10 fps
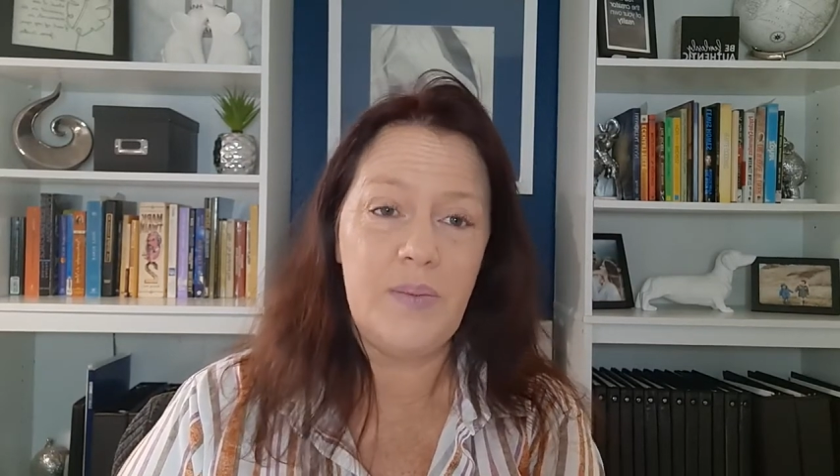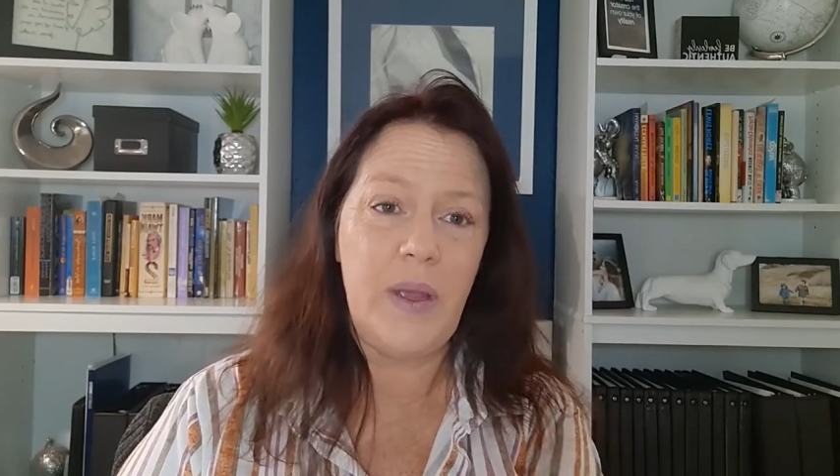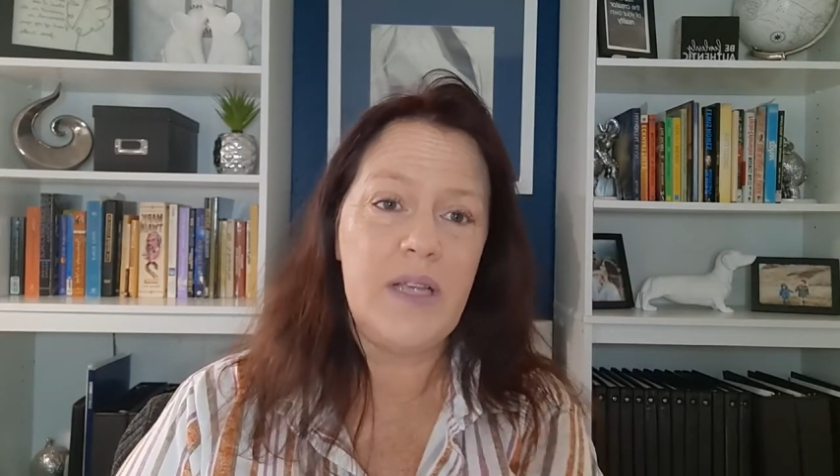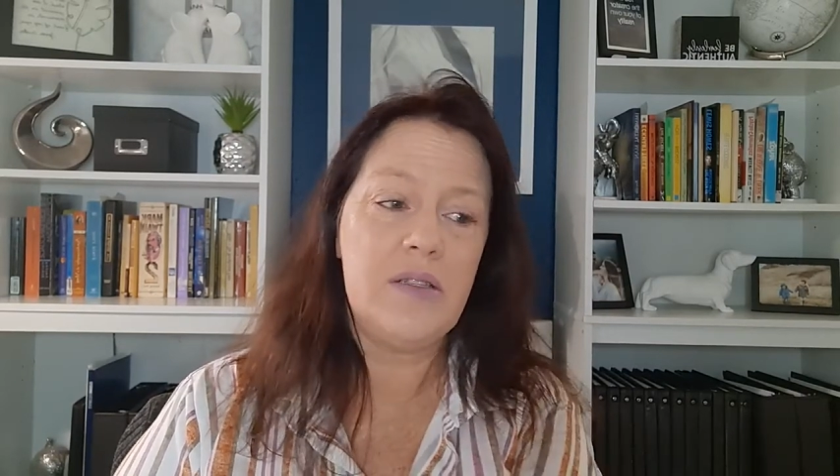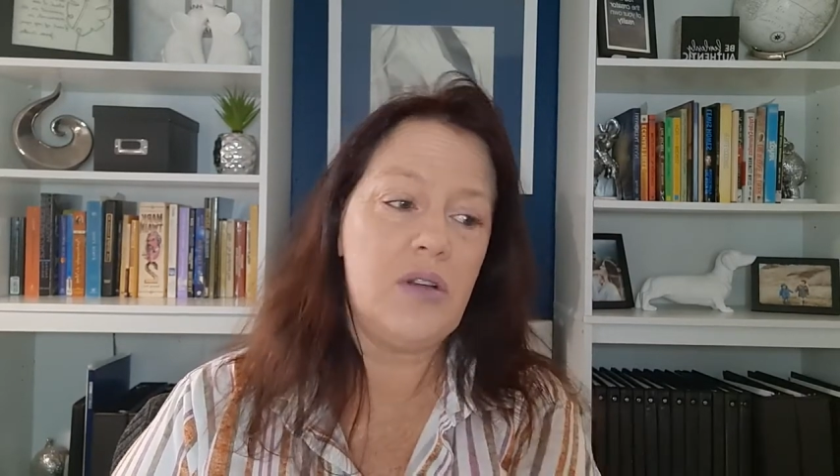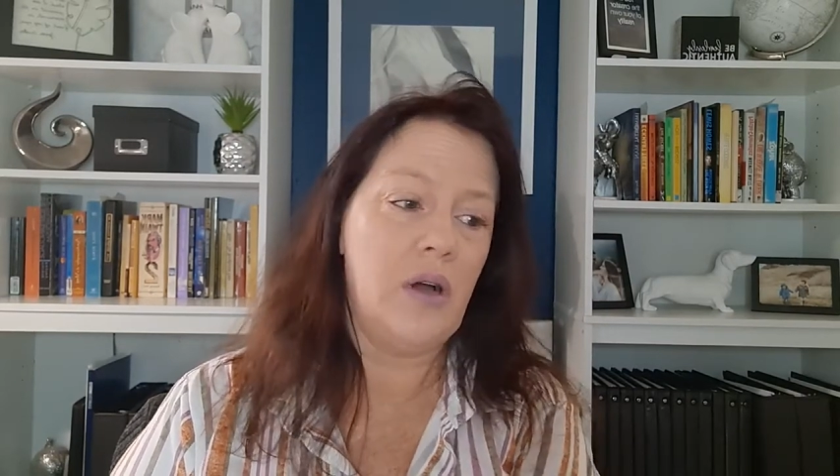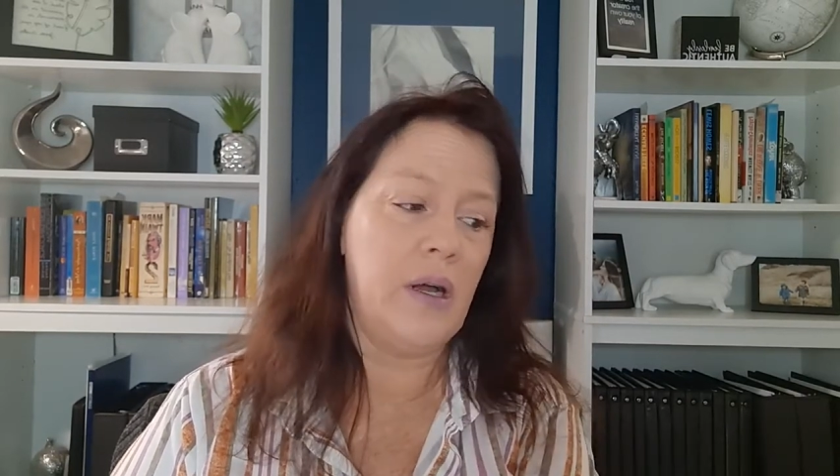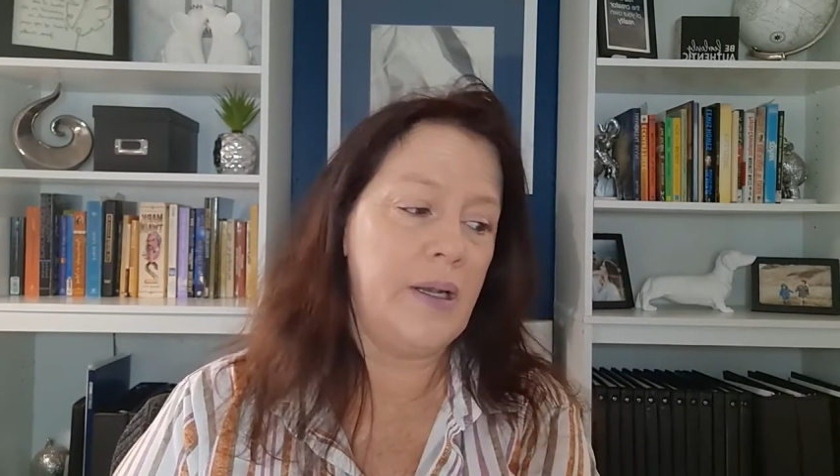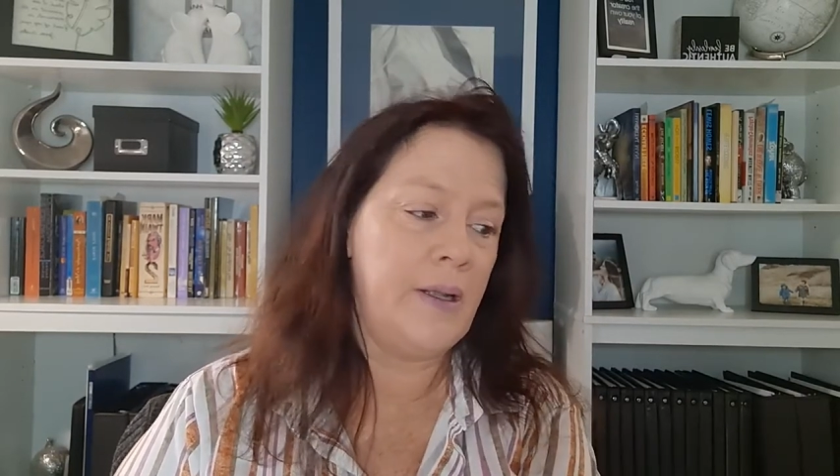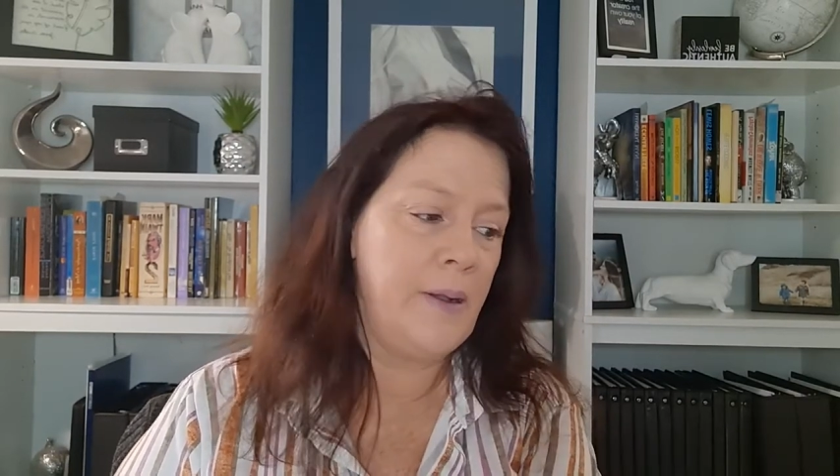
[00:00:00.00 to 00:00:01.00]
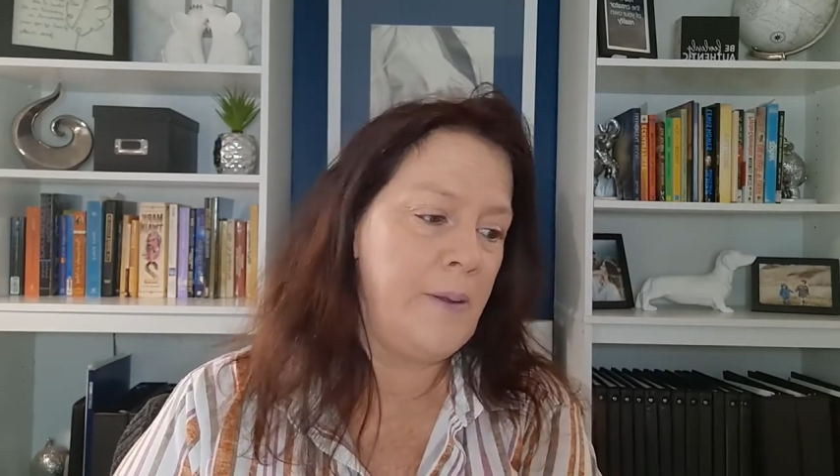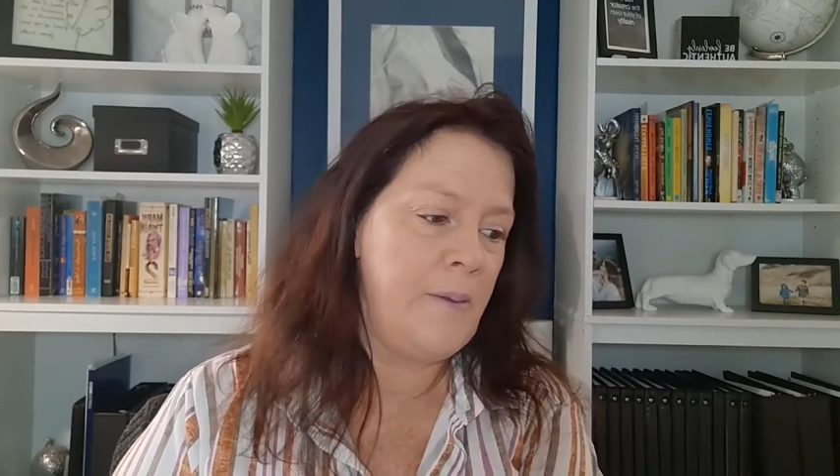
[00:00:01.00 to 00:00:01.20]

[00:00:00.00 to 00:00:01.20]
based on